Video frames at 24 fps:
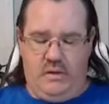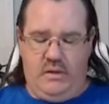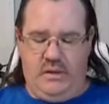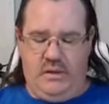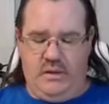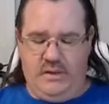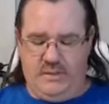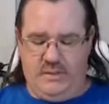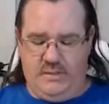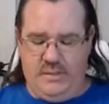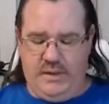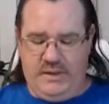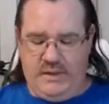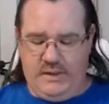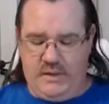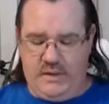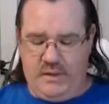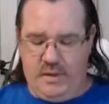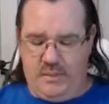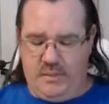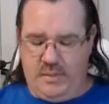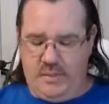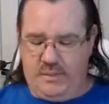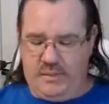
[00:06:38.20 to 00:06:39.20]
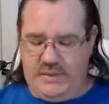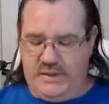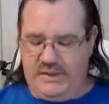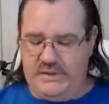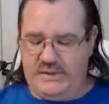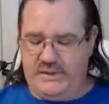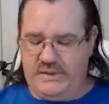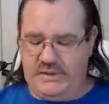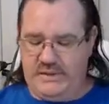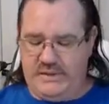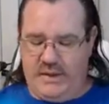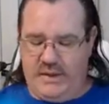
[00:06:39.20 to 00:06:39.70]
is make a couple
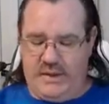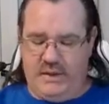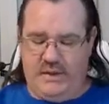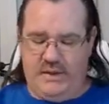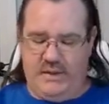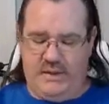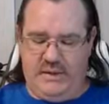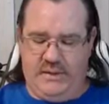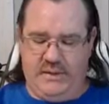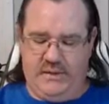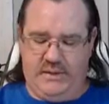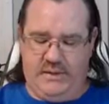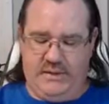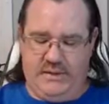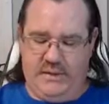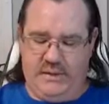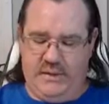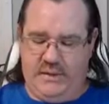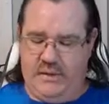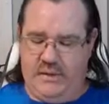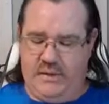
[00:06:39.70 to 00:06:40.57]
pieces on this